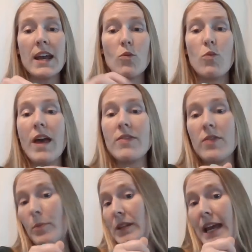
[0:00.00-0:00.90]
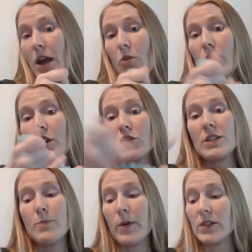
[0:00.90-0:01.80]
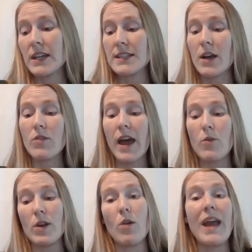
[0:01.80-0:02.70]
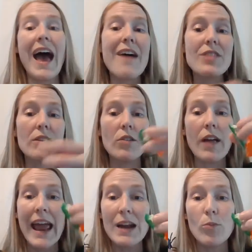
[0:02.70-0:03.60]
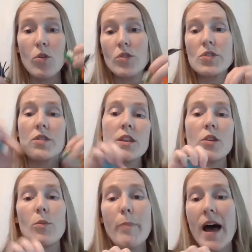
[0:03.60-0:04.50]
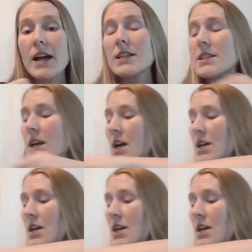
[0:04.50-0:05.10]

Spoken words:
it with the Play-Doh where you're just building and say, okay, we don't have the little animals or the little bugs,